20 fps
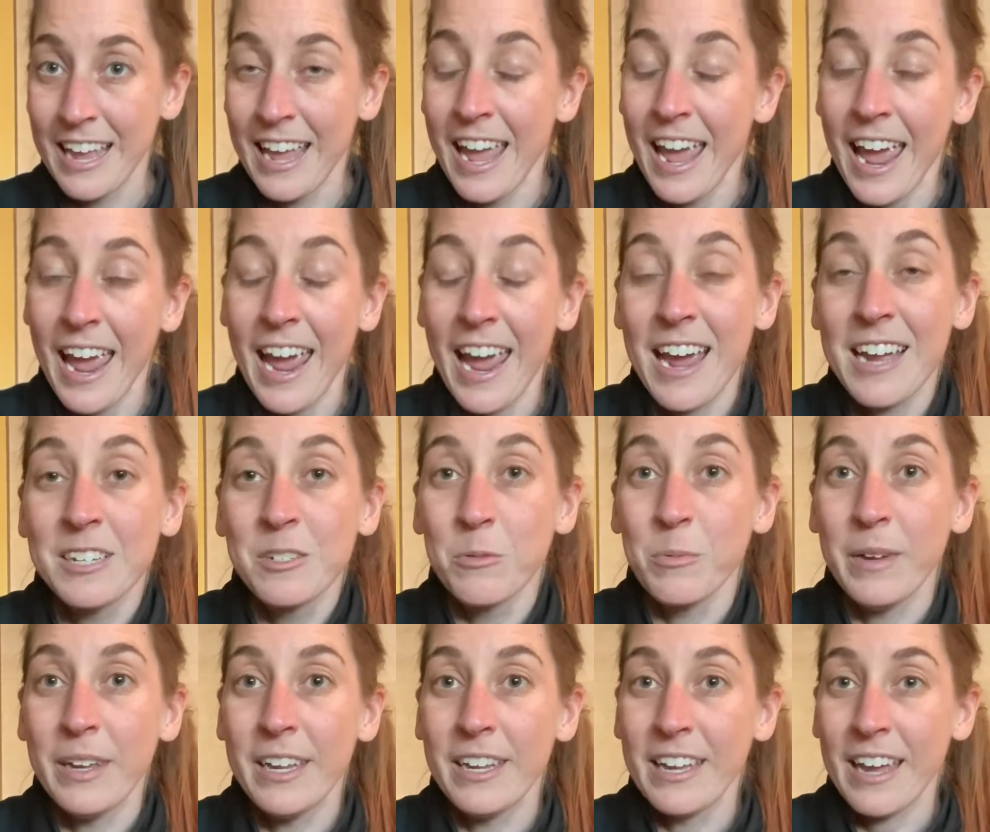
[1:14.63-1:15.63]
and
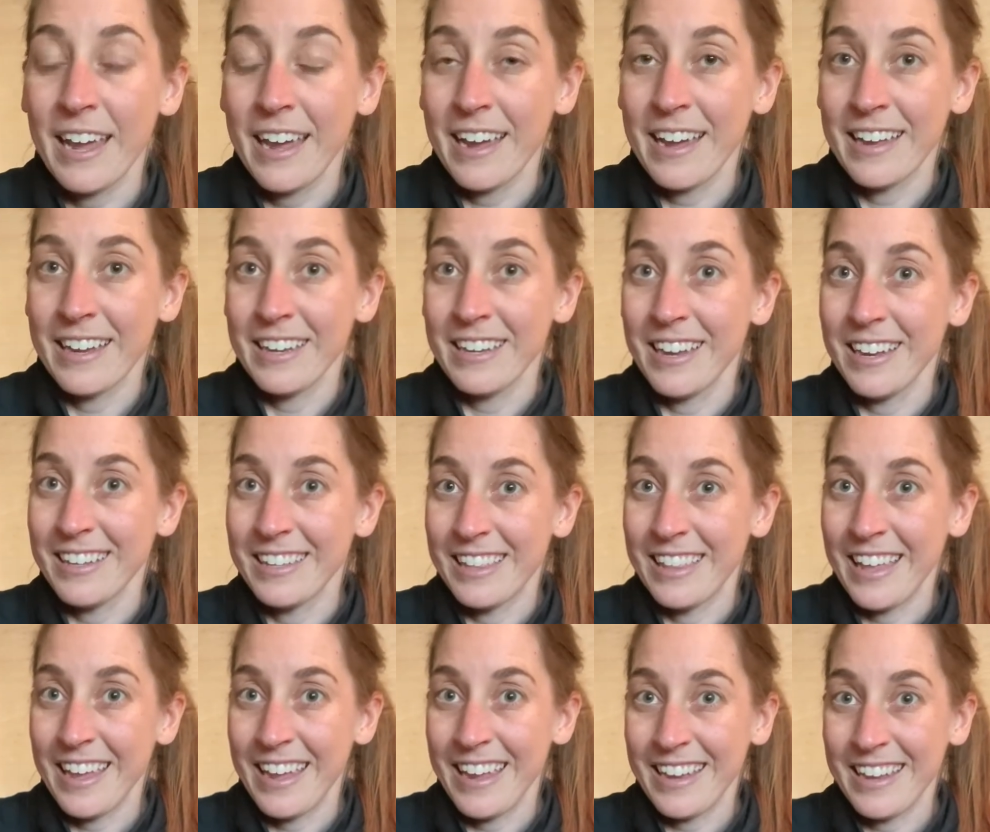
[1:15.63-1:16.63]
we can
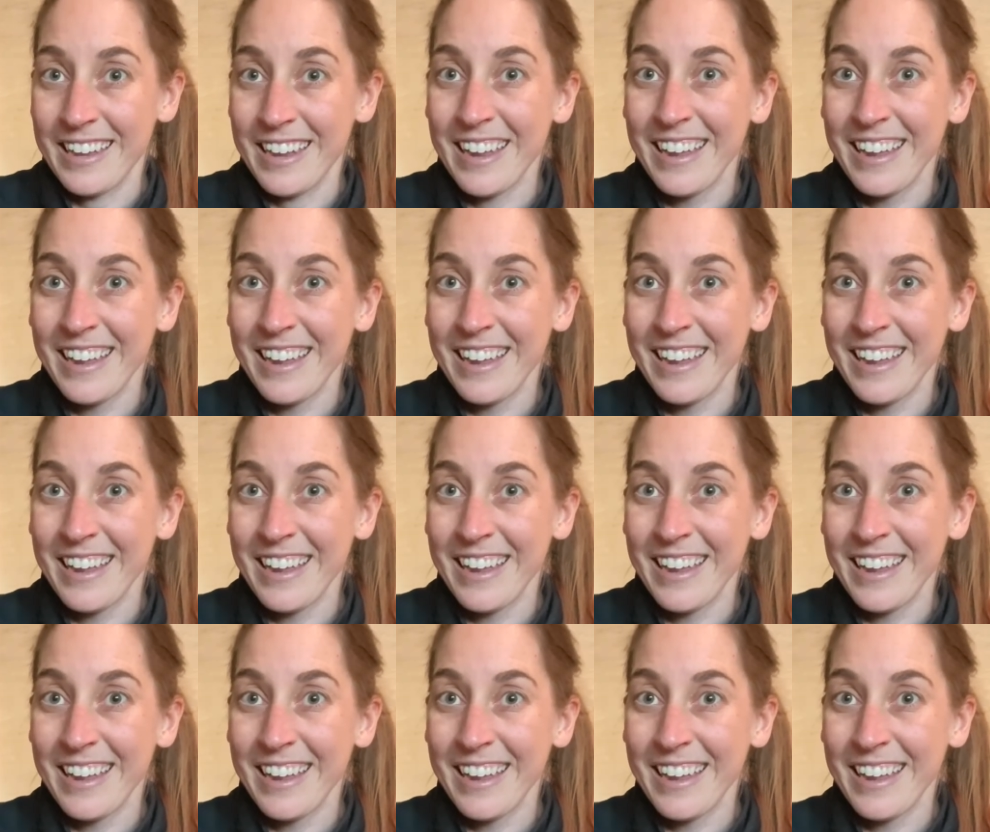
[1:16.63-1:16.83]
then